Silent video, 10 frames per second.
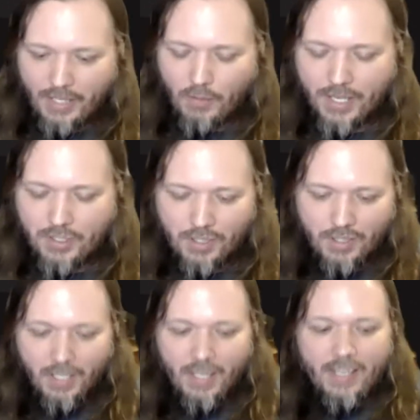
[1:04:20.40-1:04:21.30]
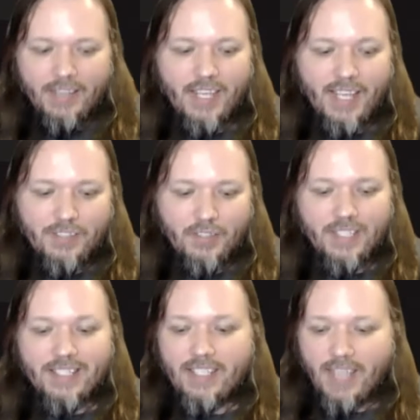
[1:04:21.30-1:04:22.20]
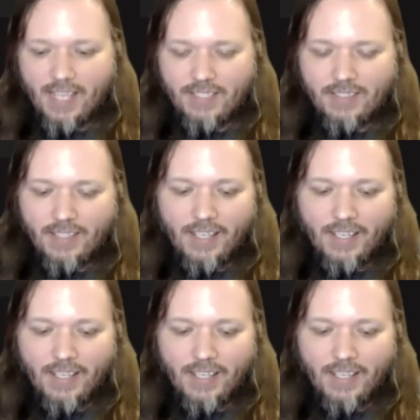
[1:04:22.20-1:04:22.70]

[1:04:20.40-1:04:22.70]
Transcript: question. The answer is yes.